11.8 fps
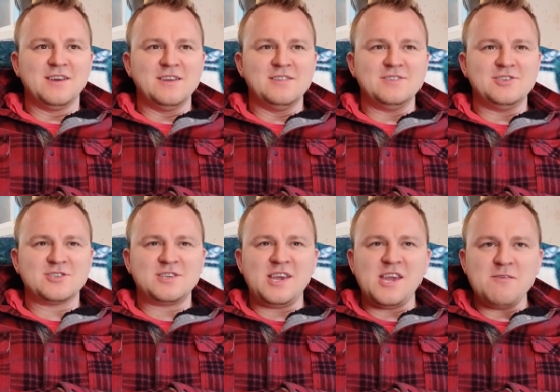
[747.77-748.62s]
And
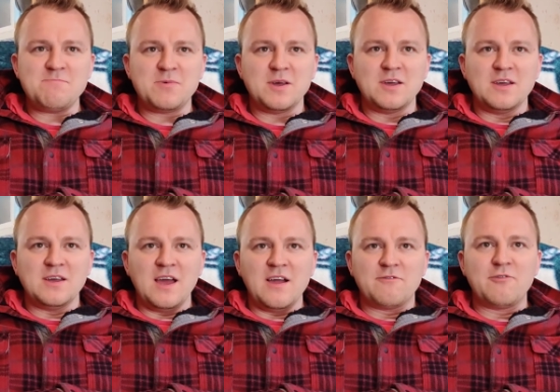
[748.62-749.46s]
just keep
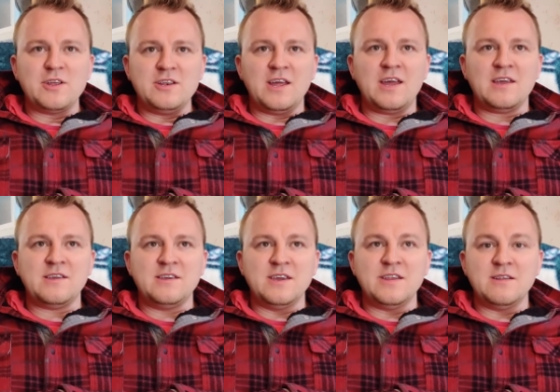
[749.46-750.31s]
every day
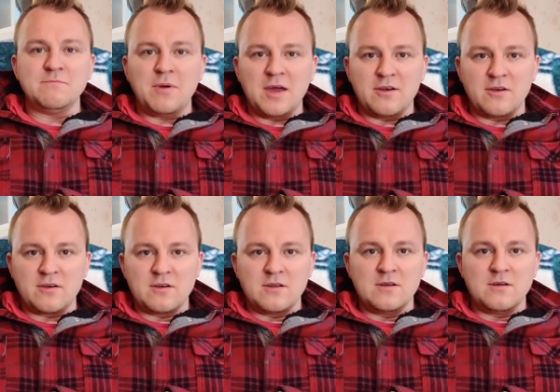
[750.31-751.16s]
getting better
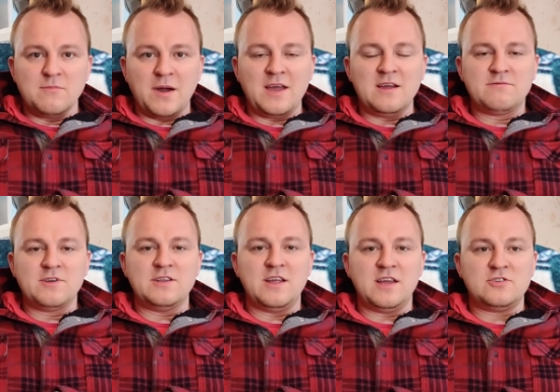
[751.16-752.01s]
by
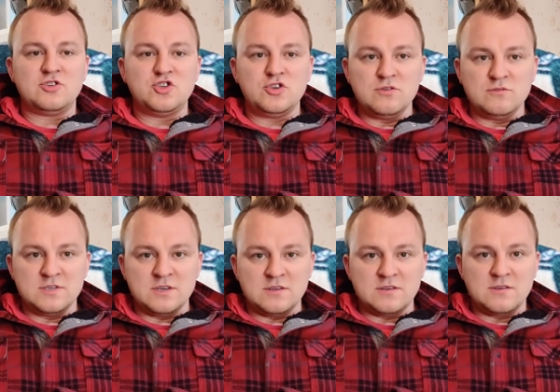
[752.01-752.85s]
every day
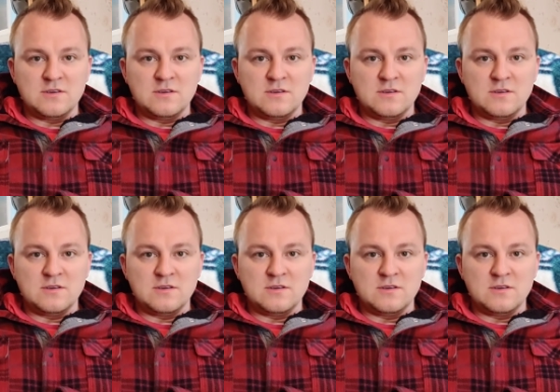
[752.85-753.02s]
choosing